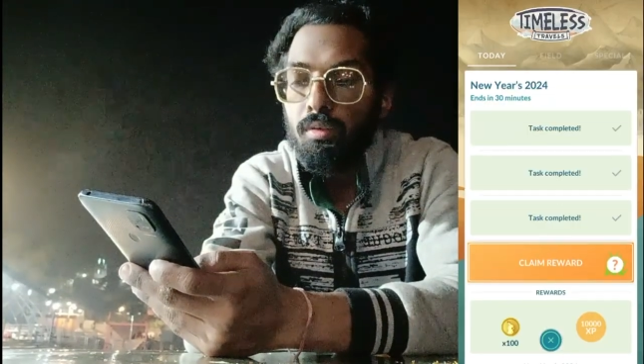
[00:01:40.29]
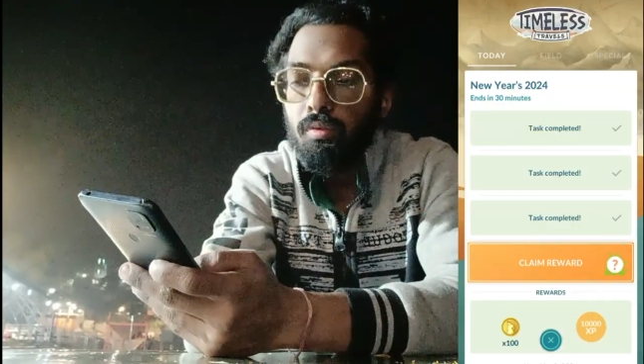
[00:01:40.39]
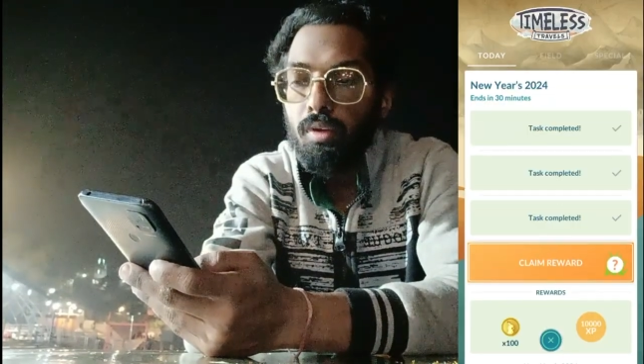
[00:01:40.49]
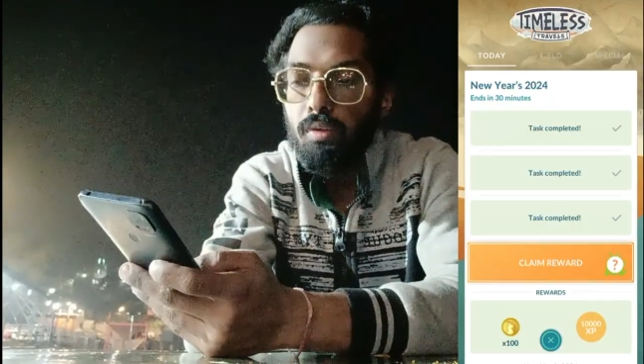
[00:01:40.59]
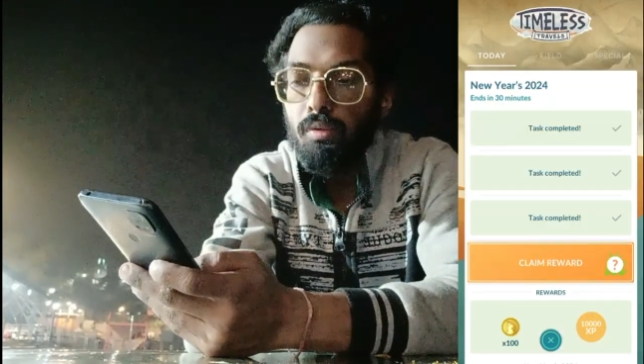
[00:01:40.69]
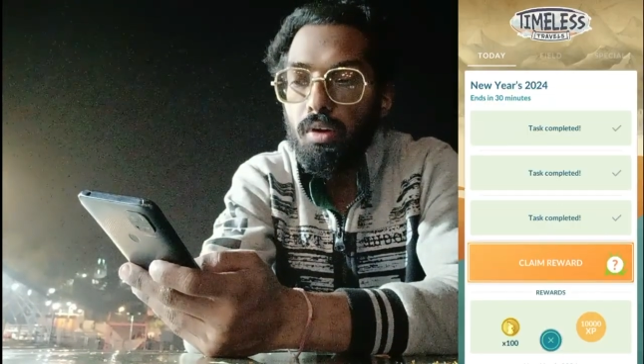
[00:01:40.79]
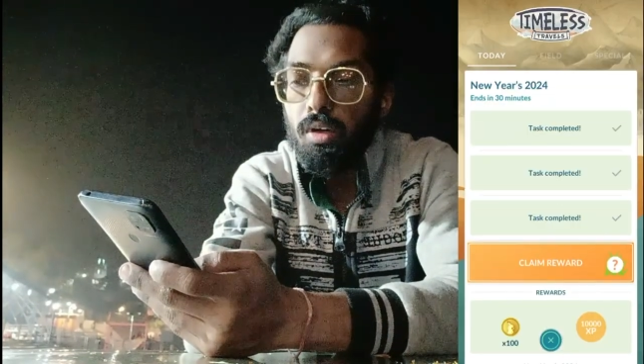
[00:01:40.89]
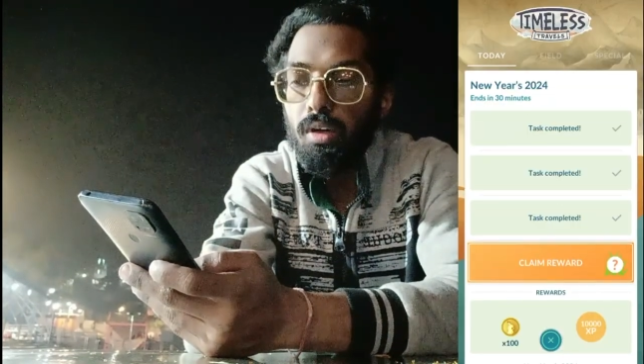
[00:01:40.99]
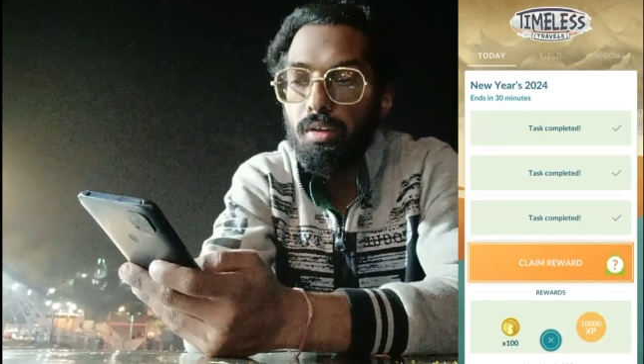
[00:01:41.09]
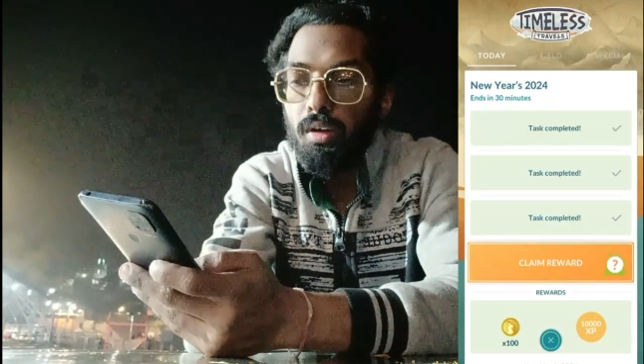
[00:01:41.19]

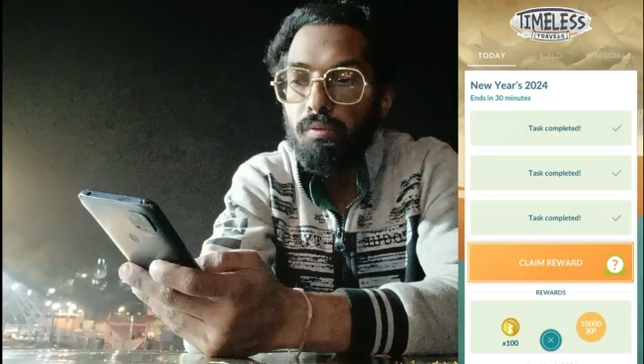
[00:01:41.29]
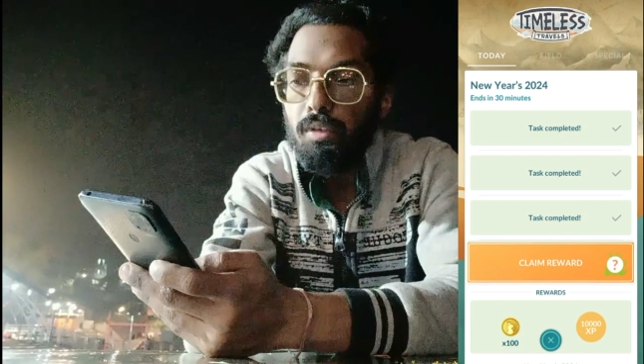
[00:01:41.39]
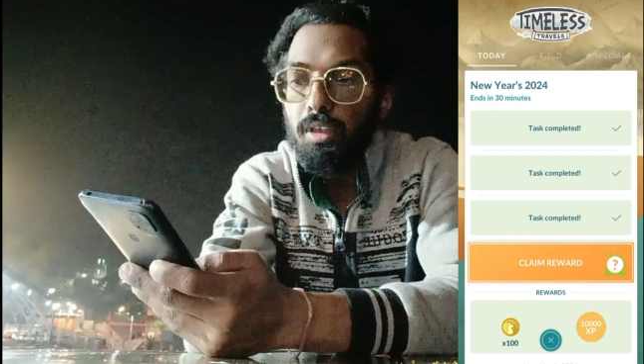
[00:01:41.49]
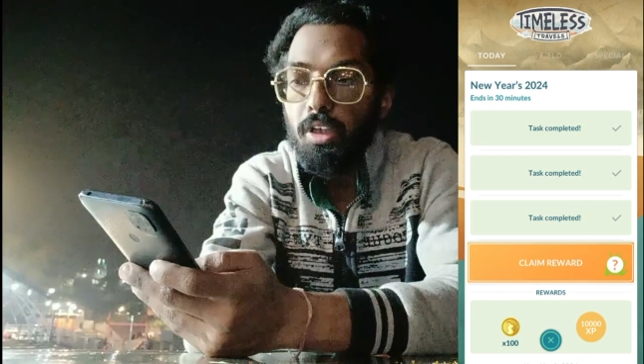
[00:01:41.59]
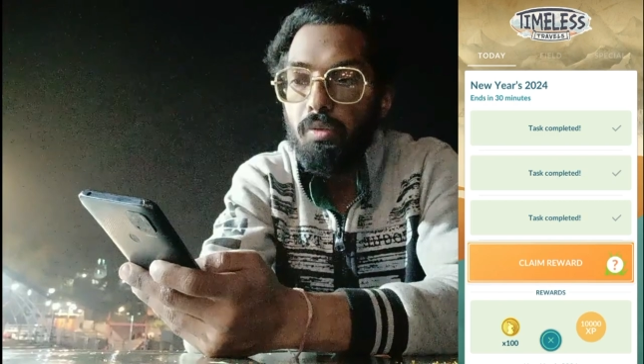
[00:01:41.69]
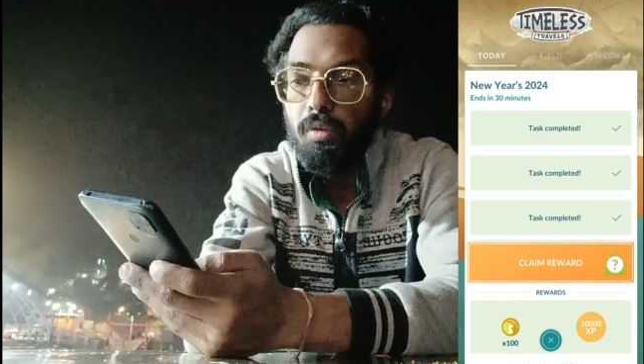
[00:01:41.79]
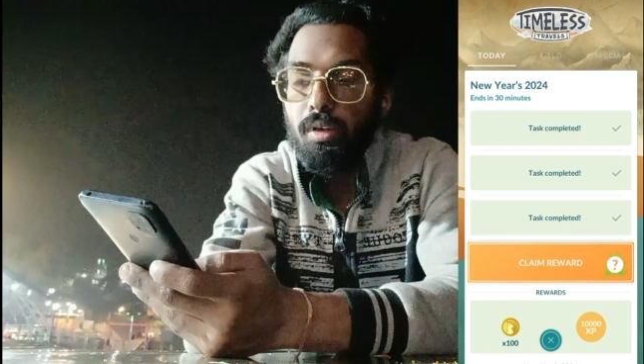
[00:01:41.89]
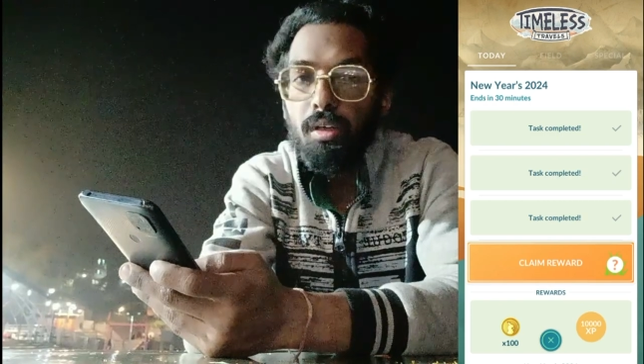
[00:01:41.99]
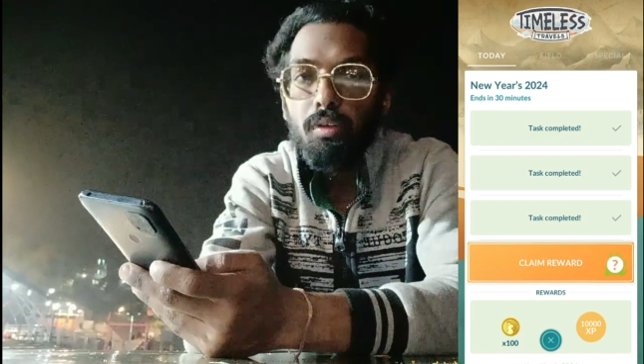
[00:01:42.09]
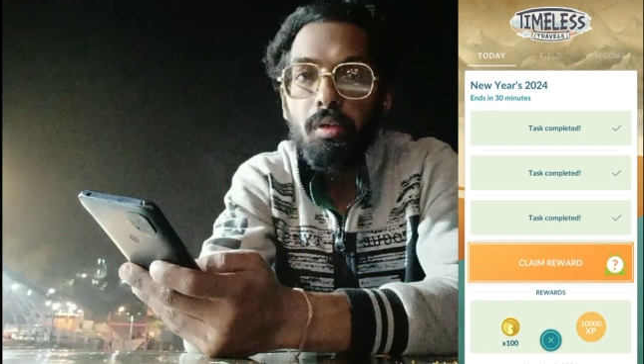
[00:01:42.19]
reward of the New
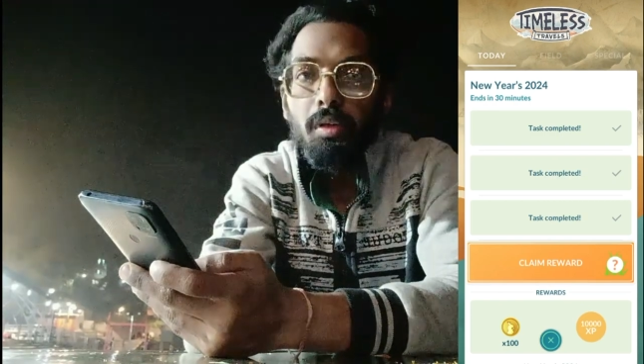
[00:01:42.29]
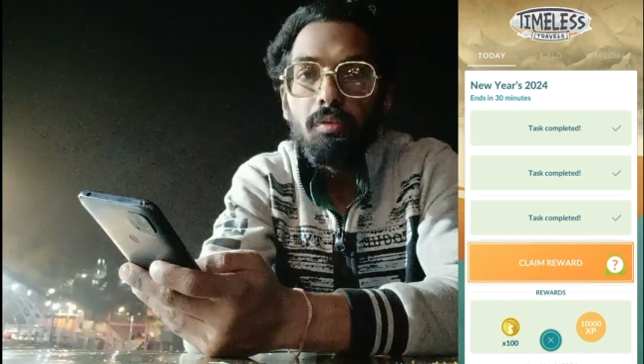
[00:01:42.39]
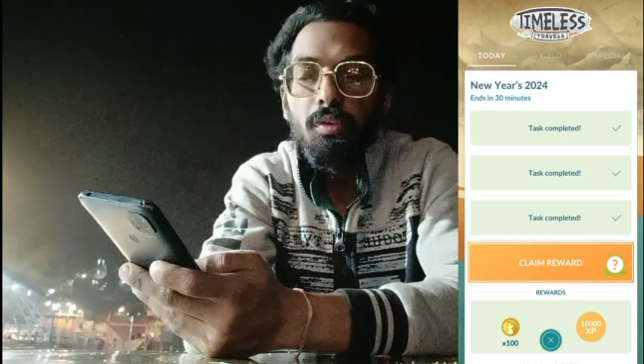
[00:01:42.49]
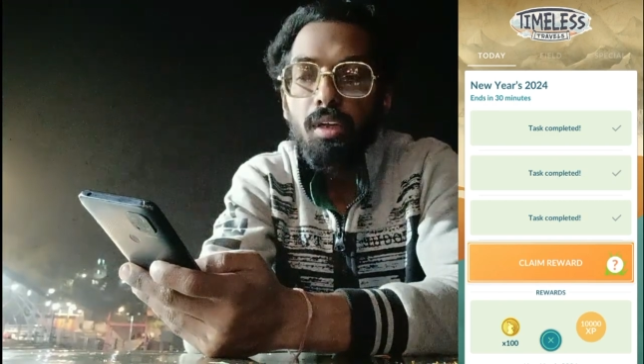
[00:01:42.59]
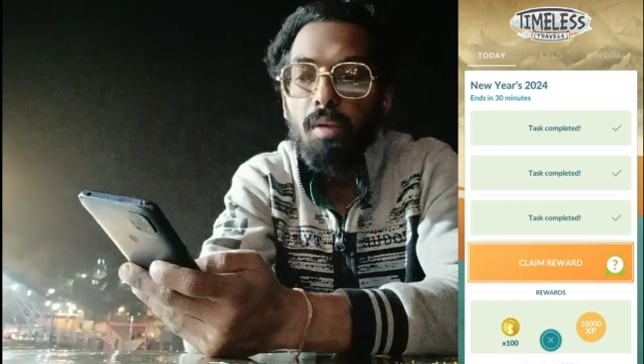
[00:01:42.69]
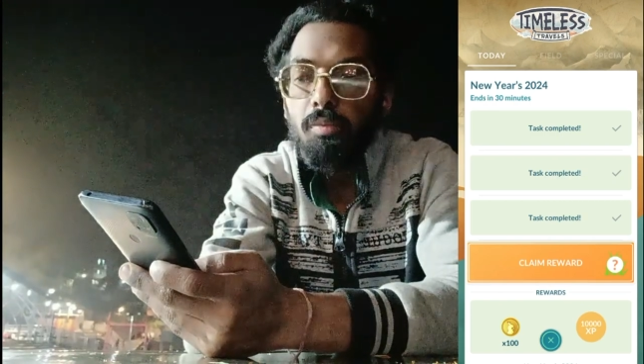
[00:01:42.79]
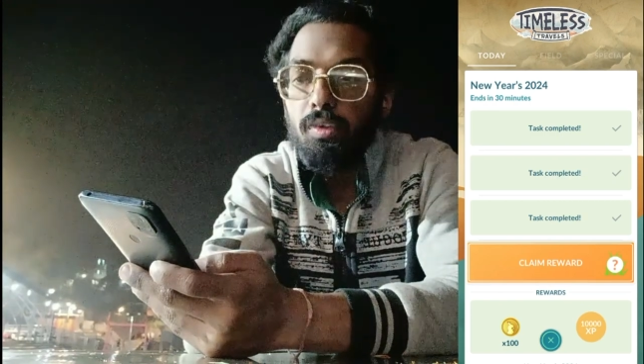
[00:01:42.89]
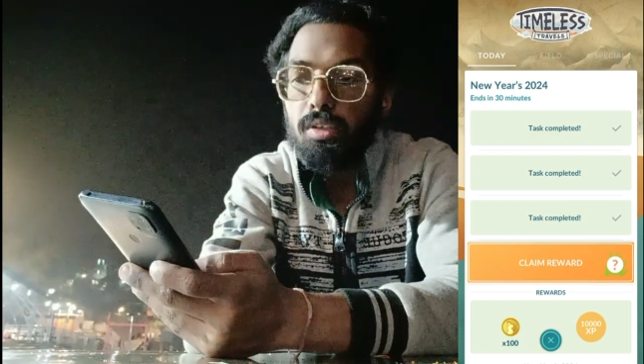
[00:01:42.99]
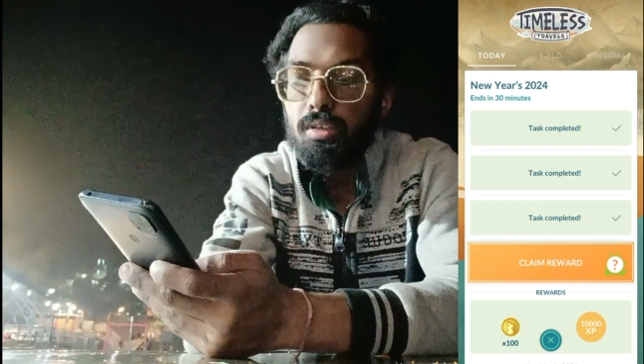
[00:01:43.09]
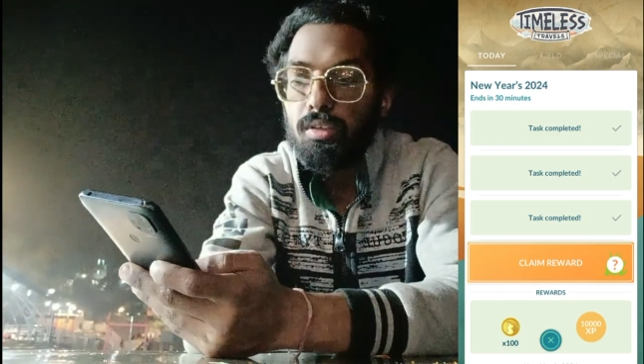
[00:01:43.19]
Year 2024 time
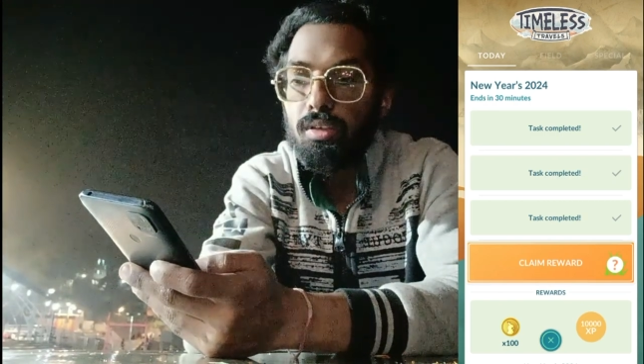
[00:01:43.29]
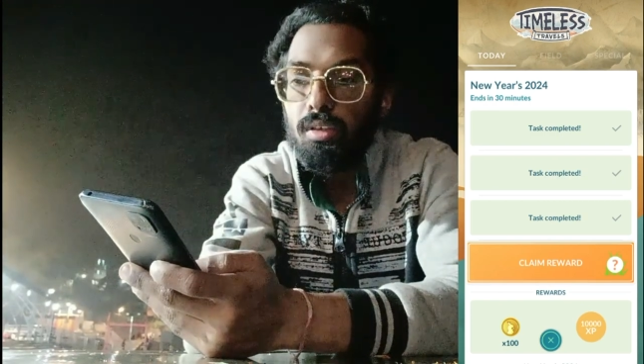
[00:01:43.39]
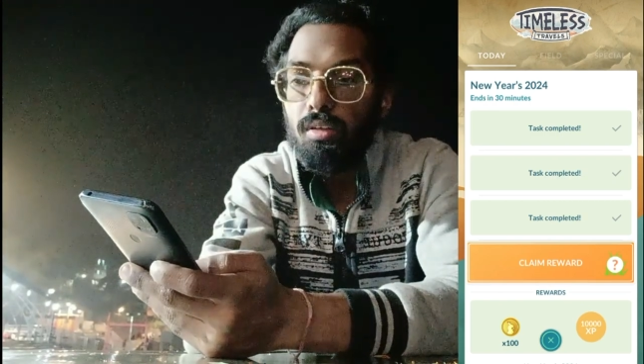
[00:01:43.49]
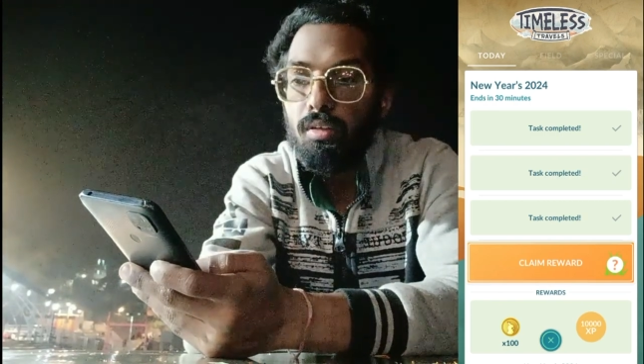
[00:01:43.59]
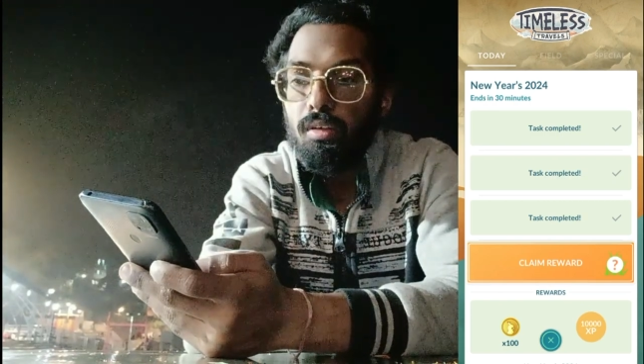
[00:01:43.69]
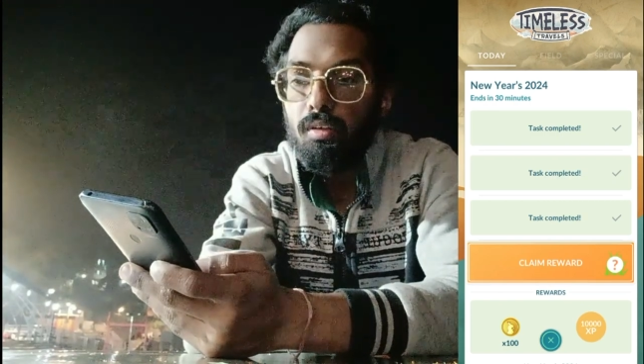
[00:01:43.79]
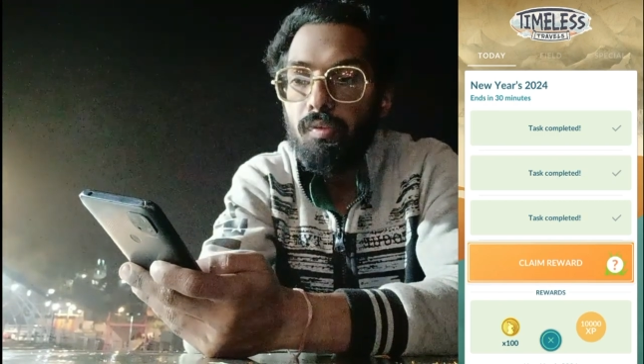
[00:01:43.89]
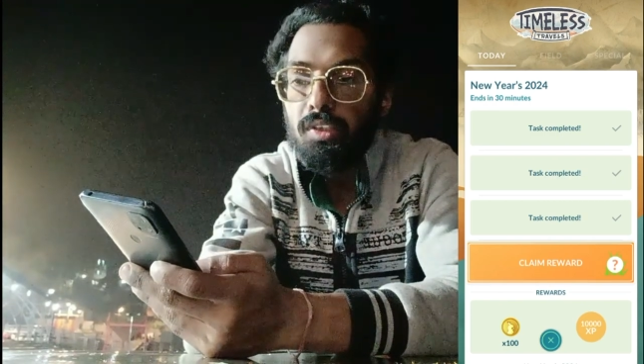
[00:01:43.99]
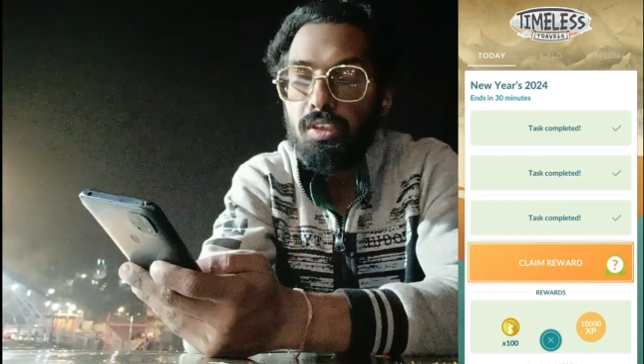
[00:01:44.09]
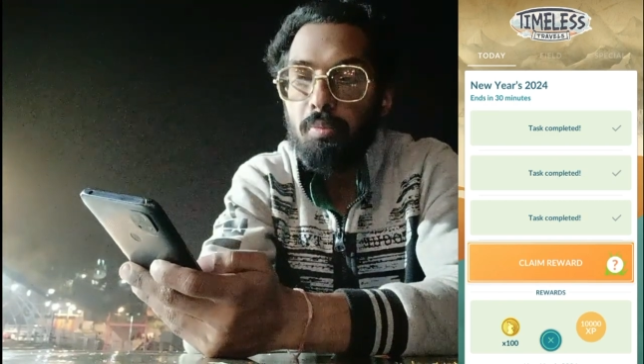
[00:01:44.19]
research.
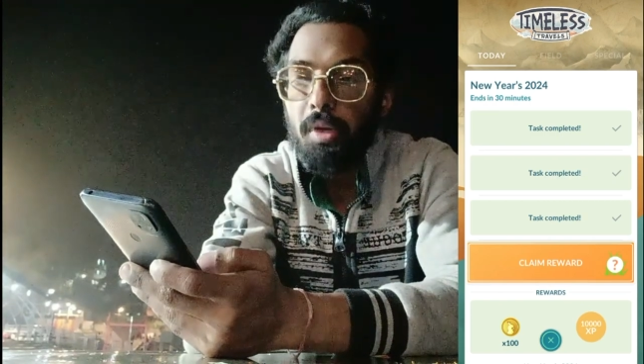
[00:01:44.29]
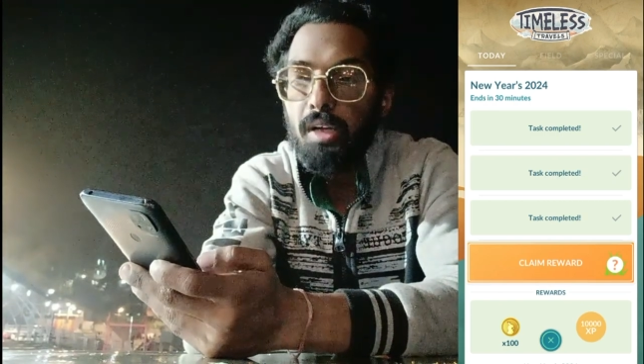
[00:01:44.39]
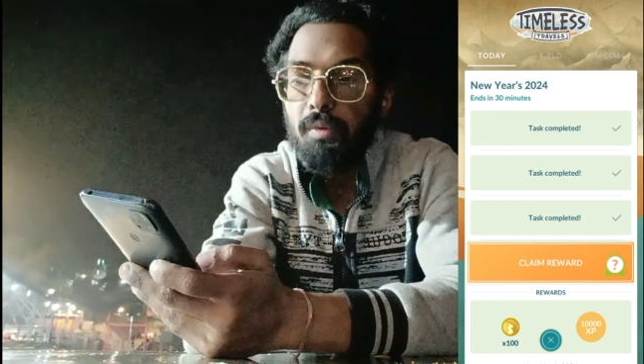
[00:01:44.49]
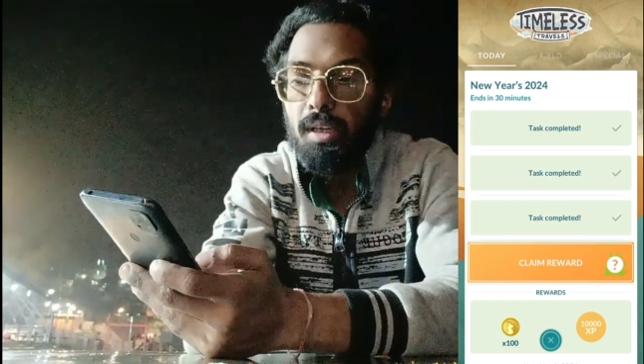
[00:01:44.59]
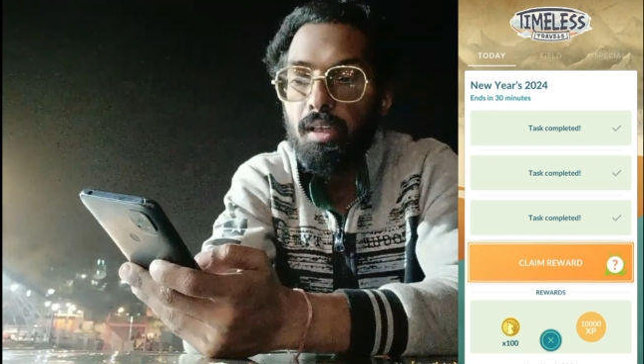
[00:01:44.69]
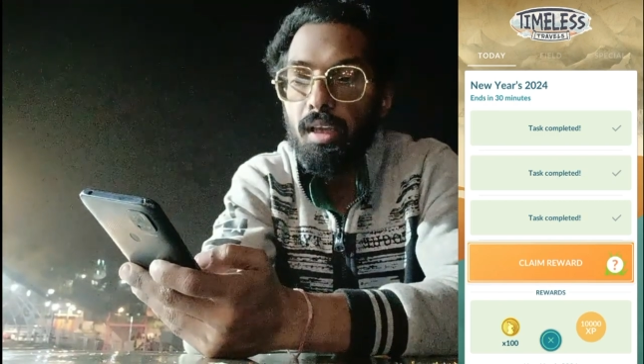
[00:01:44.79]
This is the paid one